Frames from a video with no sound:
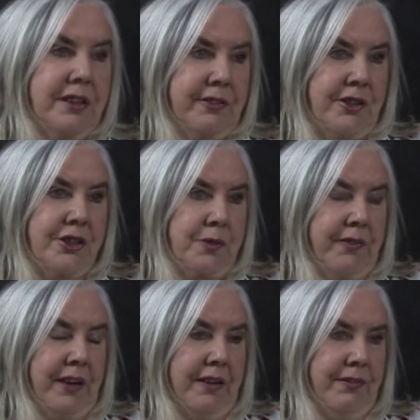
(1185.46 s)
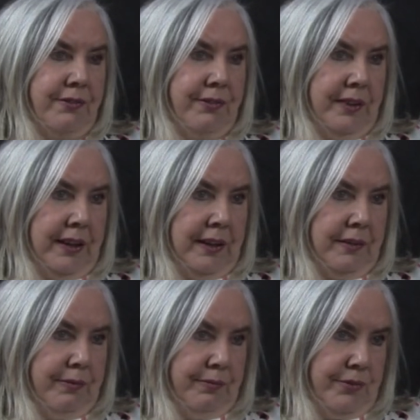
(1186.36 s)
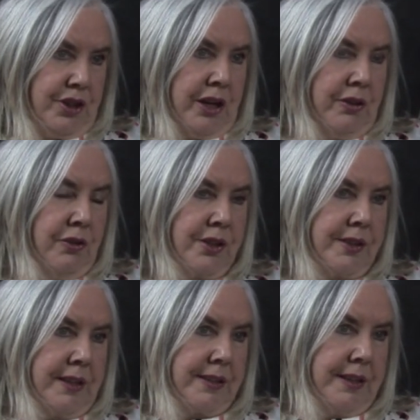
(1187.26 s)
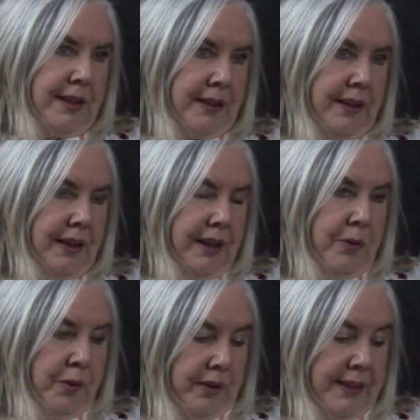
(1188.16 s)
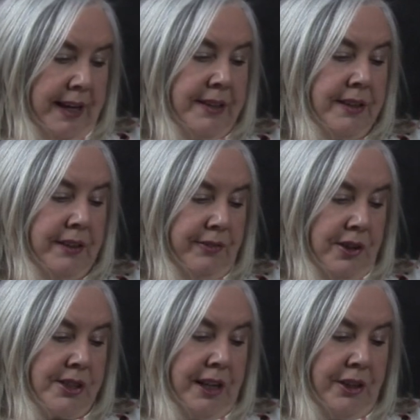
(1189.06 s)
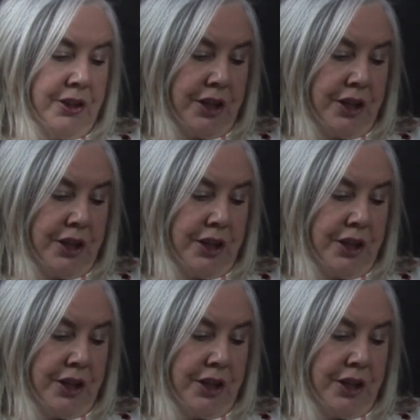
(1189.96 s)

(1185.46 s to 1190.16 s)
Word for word: the first 25 uh, shareholders that uh, attended the first annual